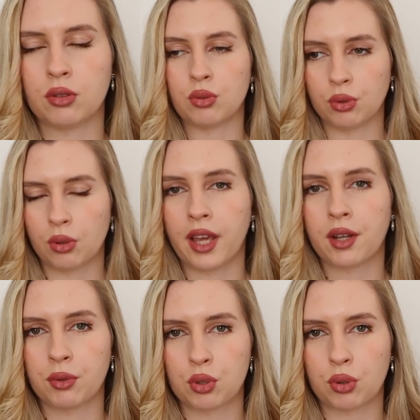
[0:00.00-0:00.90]
Do you
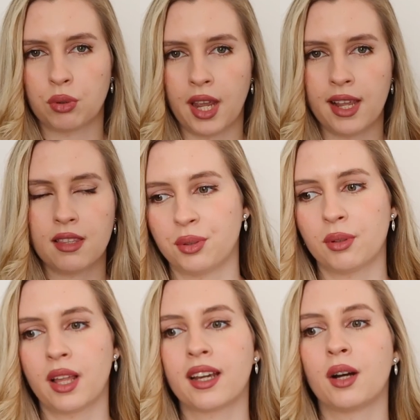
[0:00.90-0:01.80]
like what you create? Do
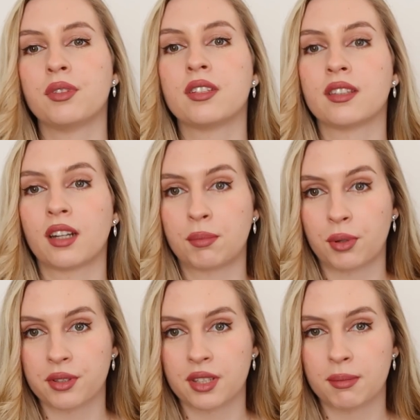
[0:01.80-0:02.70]
you like how this entire
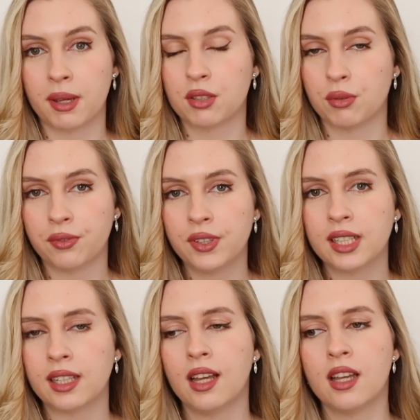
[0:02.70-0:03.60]
process makes you
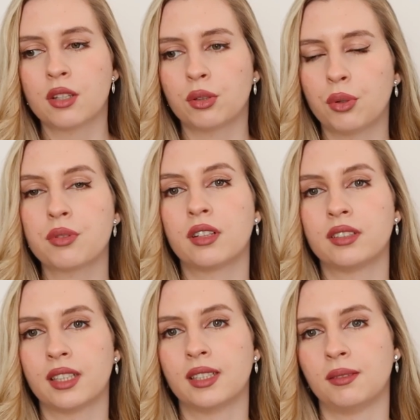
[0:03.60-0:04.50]
feel? So those are
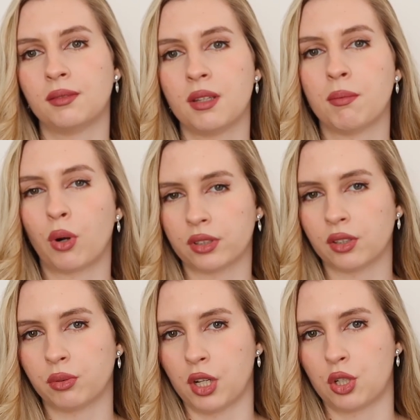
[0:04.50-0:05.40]
the
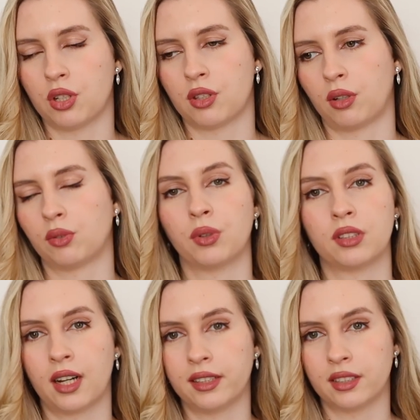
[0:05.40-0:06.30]
important questions, not
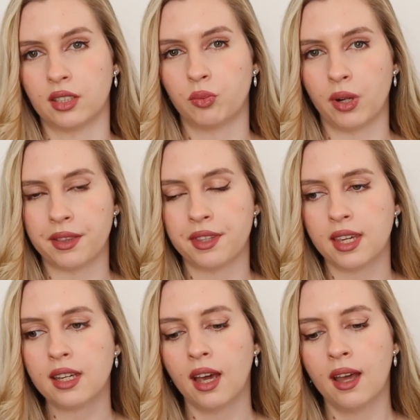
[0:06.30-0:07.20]
what other will
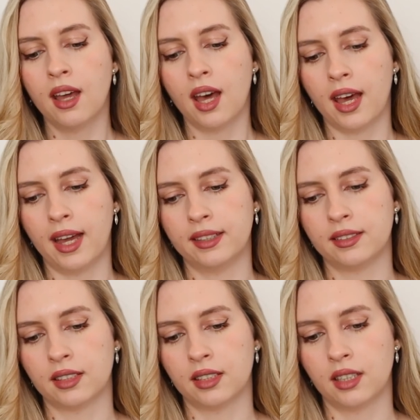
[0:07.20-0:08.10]
think.
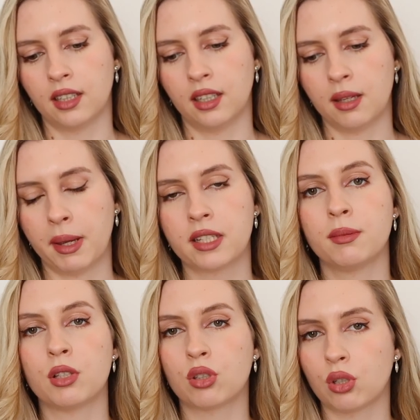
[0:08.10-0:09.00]
And it makes
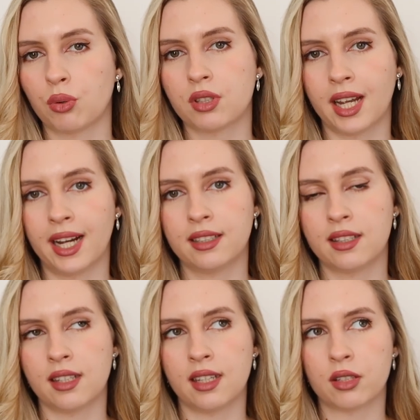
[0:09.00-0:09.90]
me so sad
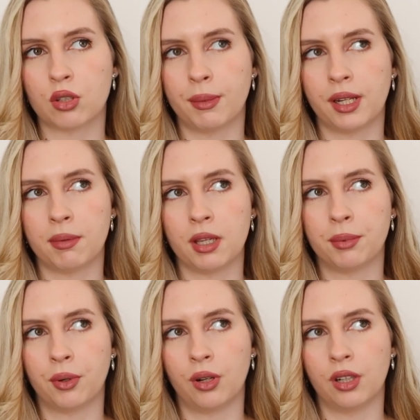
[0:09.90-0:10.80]
seeing so many
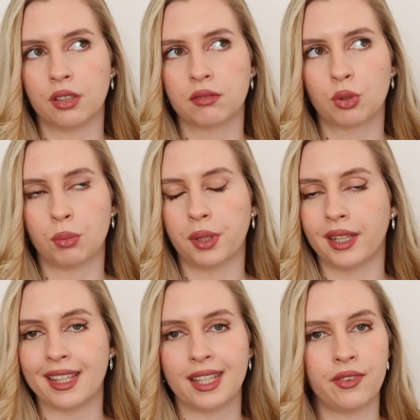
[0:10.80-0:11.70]
people
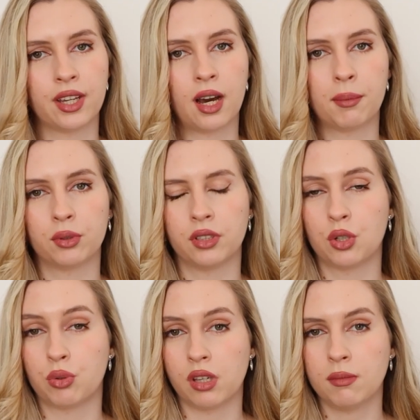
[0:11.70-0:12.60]
completely giving up on
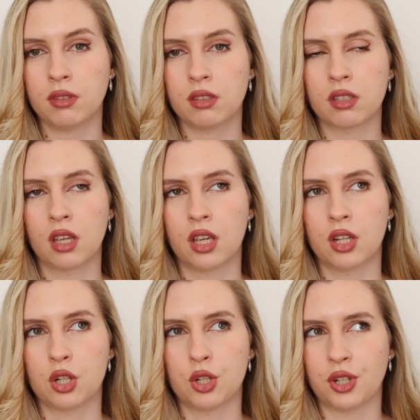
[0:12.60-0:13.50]
their dreams
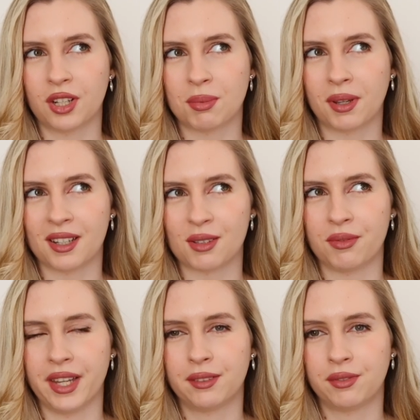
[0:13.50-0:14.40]
just because
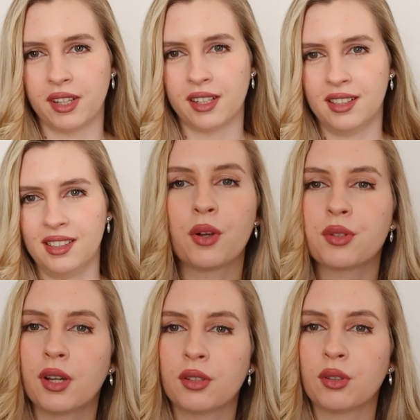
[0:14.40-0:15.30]
of that fear.
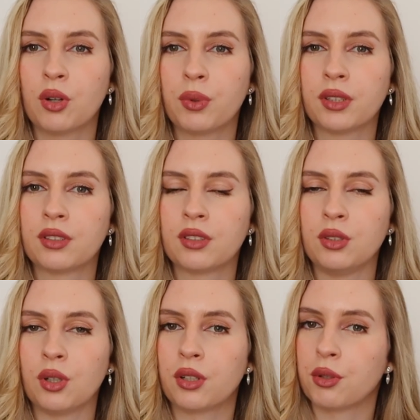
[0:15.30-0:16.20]
Also, I don't know what
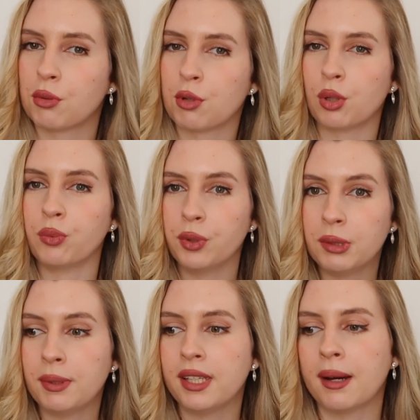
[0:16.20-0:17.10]
your YouTube channel
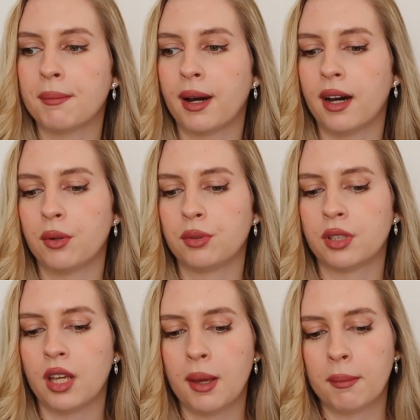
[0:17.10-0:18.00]
would be about,
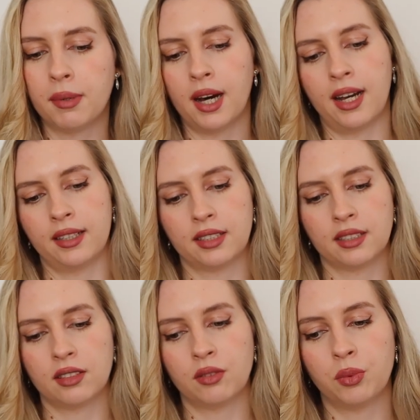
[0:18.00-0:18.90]
but
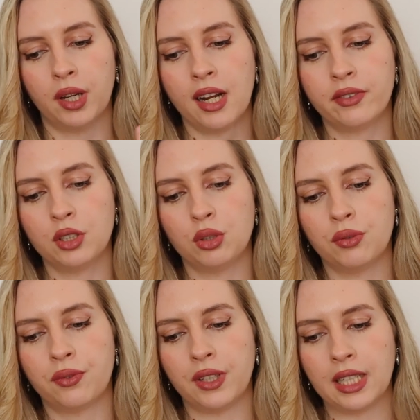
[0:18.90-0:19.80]
whatever you
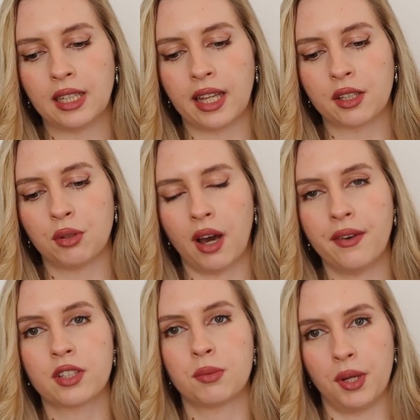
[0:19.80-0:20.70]
feel like you
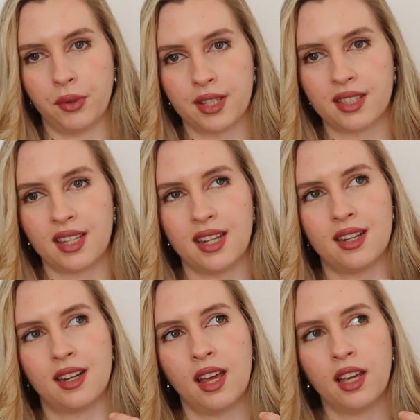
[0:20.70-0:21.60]
have experience in,
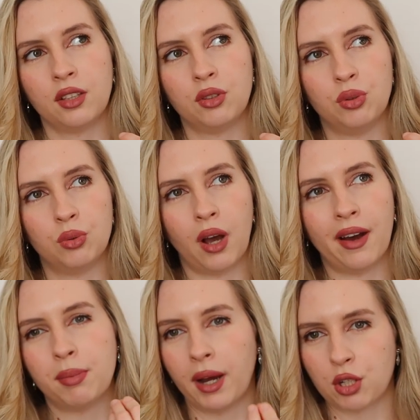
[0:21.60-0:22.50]
you
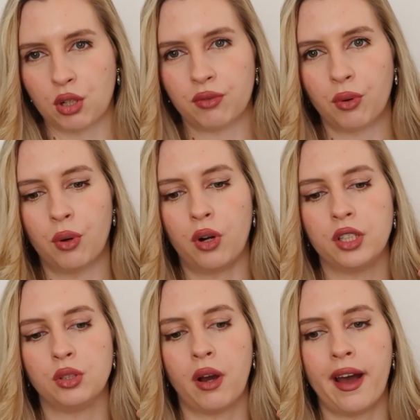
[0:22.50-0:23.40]
have passion for,
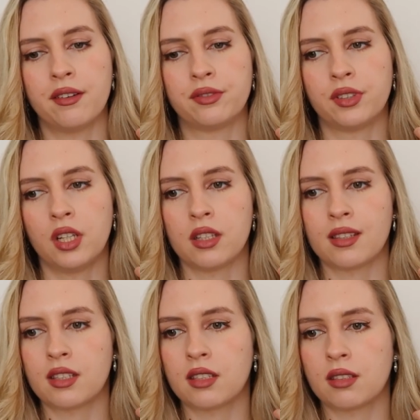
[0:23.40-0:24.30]
you have
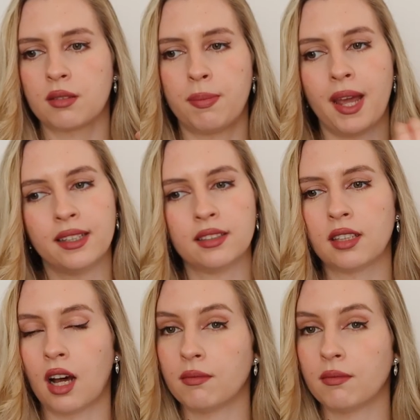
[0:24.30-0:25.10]
spent